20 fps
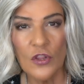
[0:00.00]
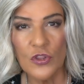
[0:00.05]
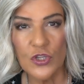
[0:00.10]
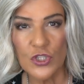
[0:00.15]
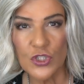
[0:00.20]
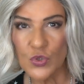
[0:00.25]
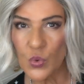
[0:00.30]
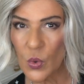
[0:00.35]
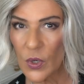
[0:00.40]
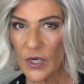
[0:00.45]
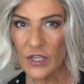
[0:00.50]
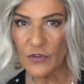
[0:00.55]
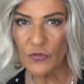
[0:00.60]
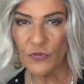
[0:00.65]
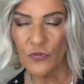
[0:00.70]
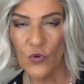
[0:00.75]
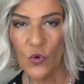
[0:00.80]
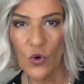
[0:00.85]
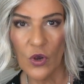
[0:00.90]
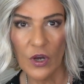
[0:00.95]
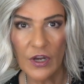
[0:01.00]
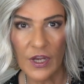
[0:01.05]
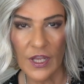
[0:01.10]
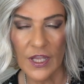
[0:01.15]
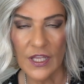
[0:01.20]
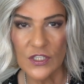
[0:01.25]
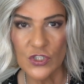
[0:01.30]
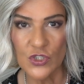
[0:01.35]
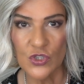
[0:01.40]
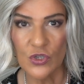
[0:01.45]
The 24
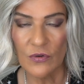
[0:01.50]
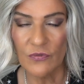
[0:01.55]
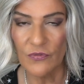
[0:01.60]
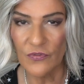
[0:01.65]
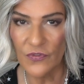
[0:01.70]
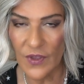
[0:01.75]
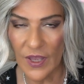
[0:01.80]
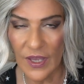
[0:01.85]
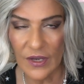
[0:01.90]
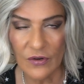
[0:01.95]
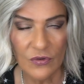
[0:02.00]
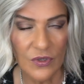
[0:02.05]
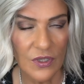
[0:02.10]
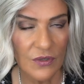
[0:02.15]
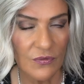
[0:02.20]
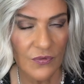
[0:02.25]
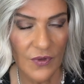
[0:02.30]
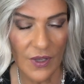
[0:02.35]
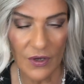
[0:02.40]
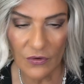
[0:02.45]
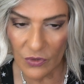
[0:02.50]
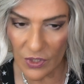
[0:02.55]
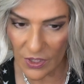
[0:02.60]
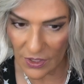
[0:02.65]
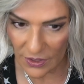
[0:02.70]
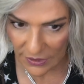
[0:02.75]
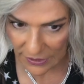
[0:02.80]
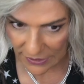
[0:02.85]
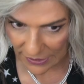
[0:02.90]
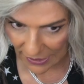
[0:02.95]
is your very, very
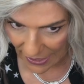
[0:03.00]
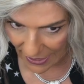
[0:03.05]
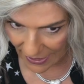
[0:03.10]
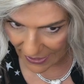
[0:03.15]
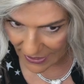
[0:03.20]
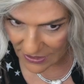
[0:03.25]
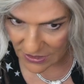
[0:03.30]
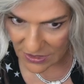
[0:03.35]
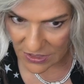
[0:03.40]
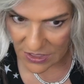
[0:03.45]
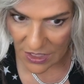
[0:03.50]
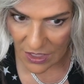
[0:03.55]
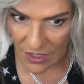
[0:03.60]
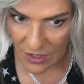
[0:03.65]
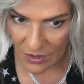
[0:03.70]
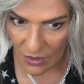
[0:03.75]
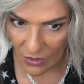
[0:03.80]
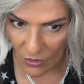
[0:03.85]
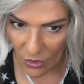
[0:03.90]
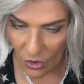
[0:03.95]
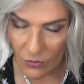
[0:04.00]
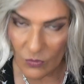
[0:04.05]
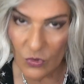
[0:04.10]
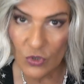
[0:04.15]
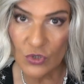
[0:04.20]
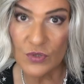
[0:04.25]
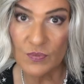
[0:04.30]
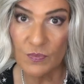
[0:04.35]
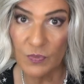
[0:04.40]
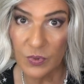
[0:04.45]
light
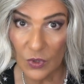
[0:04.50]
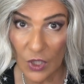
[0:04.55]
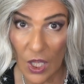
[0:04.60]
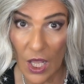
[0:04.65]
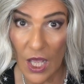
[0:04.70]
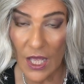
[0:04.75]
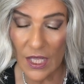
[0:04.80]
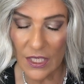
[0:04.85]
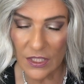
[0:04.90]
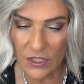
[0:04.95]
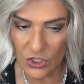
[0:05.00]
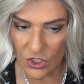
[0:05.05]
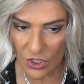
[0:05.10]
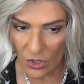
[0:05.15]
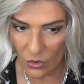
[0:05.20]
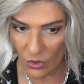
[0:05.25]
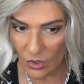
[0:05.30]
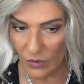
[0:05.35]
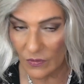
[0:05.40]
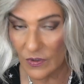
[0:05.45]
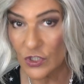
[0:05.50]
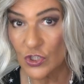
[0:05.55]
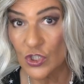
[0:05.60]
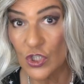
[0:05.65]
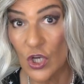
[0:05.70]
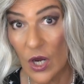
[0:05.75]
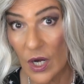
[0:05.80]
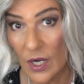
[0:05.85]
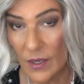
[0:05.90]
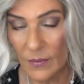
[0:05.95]
almost blonde or a
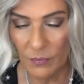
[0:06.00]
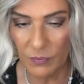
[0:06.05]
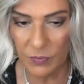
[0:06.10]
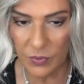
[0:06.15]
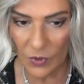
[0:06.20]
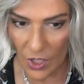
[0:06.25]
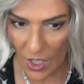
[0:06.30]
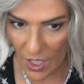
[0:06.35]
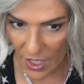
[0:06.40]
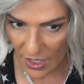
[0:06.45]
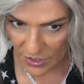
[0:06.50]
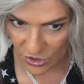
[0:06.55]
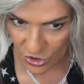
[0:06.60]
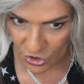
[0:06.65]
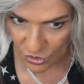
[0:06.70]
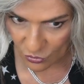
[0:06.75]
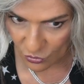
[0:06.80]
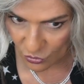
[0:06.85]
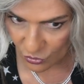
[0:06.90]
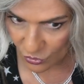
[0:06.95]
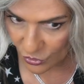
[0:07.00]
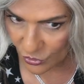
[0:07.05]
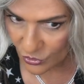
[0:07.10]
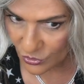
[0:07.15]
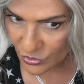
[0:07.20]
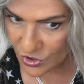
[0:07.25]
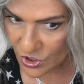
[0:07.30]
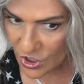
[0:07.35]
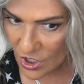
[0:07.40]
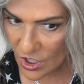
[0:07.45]
dark blonde
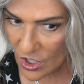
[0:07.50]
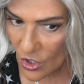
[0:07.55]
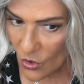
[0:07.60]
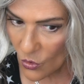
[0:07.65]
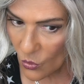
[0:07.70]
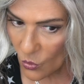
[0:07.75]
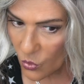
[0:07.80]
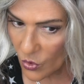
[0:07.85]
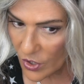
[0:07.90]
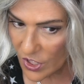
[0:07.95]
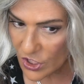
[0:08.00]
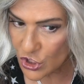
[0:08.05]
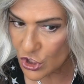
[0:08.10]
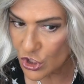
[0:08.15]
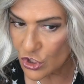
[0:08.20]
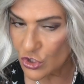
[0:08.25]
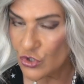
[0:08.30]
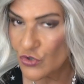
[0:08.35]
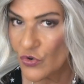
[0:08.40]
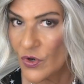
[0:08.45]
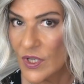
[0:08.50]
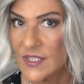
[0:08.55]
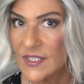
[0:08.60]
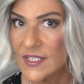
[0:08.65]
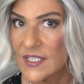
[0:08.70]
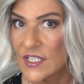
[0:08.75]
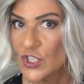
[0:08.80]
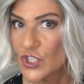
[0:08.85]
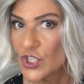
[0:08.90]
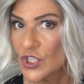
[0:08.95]
root which
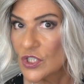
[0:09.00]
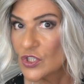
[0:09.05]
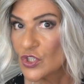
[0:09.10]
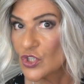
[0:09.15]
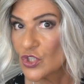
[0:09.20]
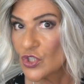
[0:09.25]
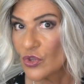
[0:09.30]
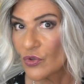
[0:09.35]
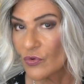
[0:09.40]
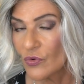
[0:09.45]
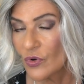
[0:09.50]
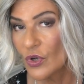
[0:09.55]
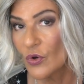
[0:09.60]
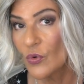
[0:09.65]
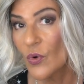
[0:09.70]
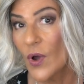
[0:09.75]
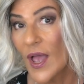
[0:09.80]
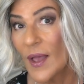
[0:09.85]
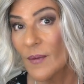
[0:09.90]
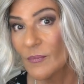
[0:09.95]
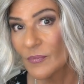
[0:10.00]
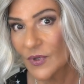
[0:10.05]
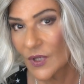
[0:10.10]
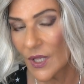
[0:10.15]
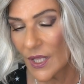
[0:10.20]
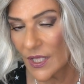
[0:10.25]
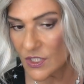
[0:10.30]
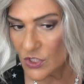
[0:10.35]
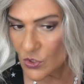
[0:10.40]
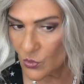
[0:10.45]
transitions through and
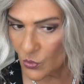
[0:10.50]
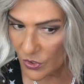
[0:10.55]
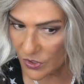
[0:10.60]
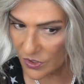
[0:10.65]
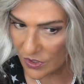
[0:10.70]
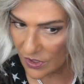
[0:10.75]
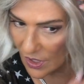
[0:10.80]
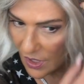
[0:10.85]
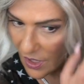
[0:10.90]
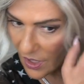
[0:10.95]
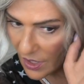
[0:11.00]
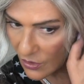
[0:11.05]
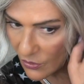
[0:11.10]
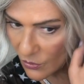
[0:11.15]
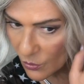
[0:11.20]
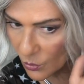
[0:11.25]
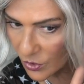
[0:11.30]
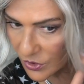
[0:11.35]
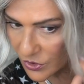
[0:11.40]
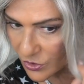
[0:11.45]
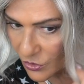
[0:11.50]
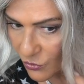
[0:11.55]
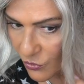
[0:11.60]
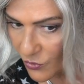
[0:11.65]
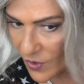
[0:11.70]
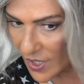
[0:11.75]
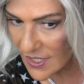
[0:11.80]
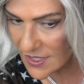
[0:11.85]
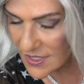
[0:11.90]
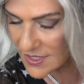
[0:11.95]
blends with the with the
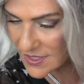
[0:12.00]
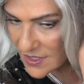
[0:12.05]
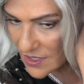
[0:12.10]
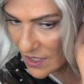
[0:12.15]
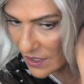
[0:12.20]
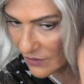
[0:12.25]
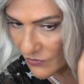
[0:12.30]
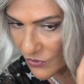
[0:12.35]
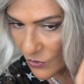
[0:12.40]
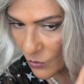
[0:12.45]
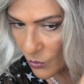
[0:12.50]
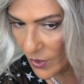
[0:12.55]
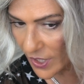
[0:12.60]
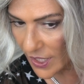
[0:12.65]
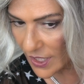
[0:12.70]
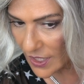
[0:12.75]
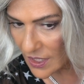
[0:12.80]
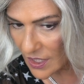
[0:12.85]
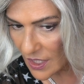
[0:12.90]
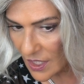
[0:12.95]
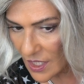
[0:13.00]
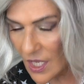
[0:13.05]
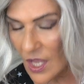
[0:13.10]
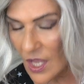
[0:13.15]
rest of the wig.